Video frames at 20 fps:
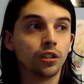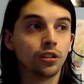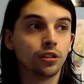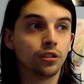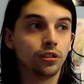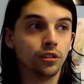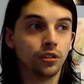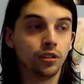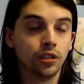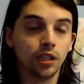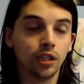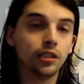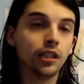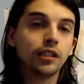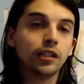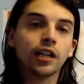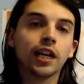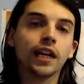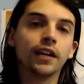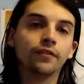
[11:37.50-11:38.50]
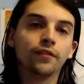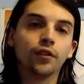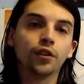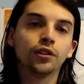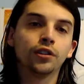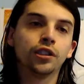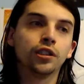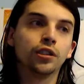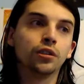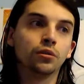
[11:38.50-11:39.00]
just like Titanfall
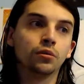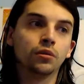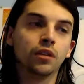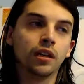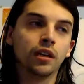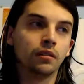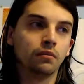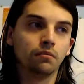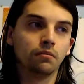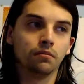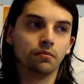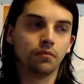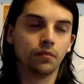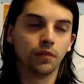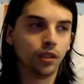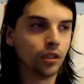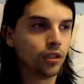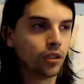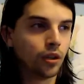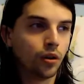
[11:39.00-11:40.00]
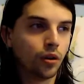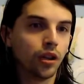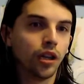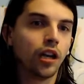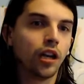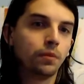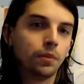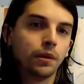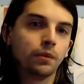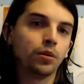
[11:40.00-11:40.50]
2, that, a lot
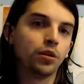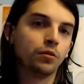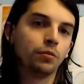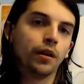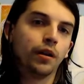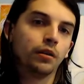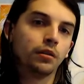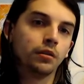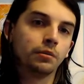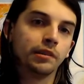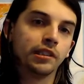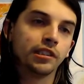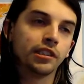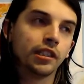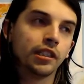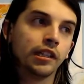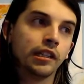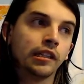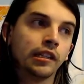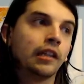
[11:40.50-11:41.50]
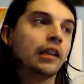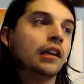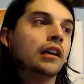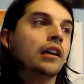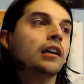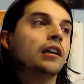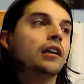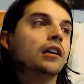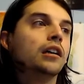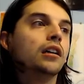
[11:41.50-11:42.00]
of people have probably been saying,
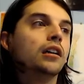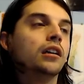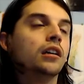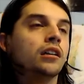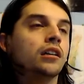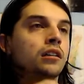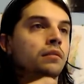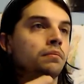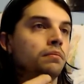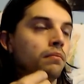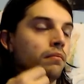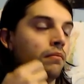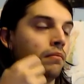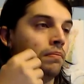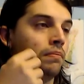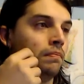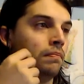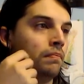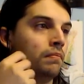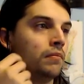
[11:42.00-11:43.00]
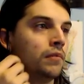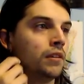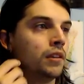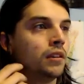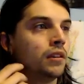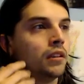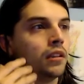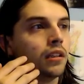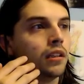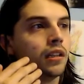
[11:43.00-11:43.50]
um,
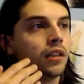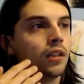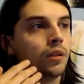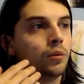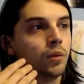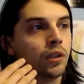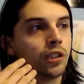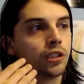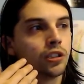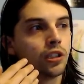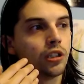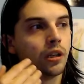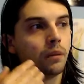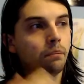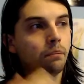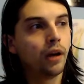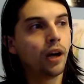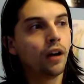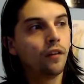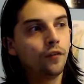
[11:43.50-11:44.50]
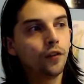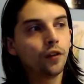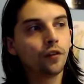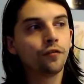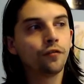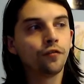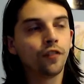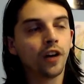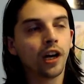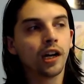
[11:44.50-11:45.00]
in which Battlefield
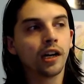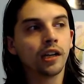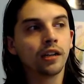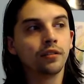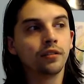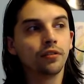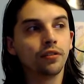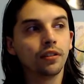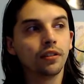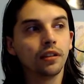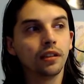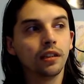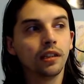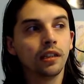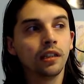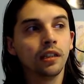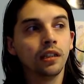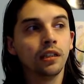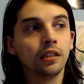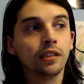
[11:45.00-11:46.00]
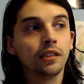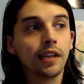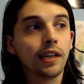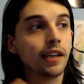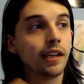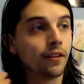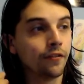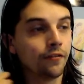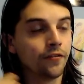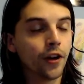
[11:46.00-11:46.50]
5 is in
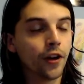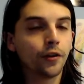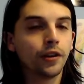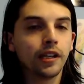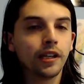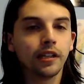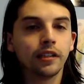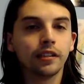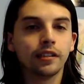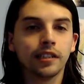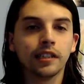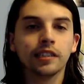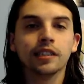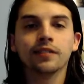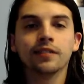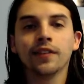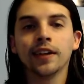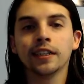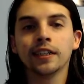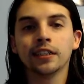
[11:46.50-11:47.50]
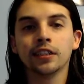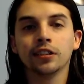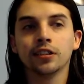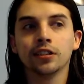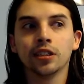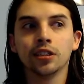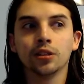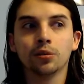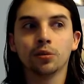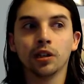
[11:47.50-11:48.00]
a very disadvantaged
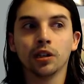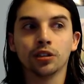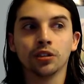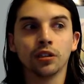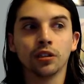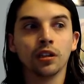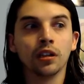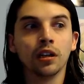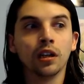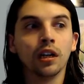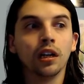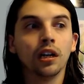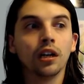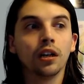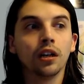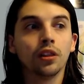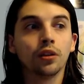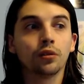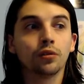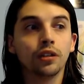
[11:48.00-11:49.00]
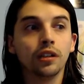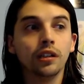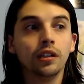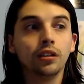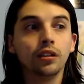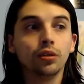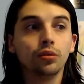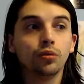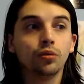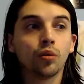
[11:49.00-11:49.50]
situation. They're
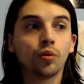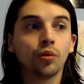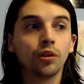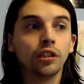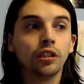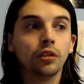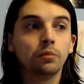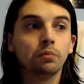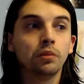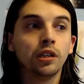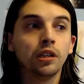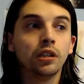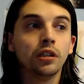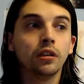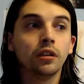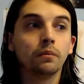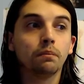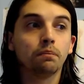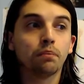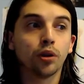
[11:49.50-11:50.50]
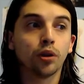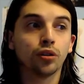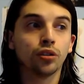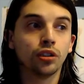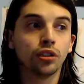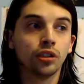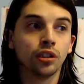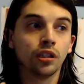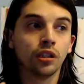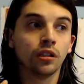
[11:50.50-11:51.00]
either going to be
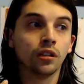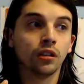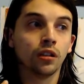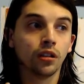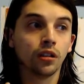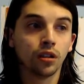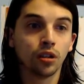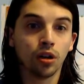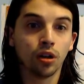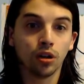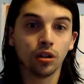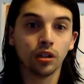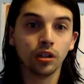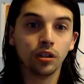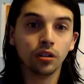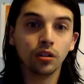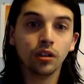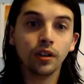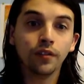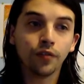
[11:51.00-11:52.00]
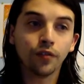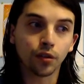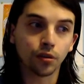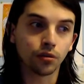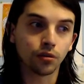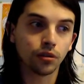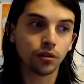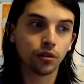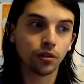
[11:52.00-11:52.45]
purchasing Call of Duty first,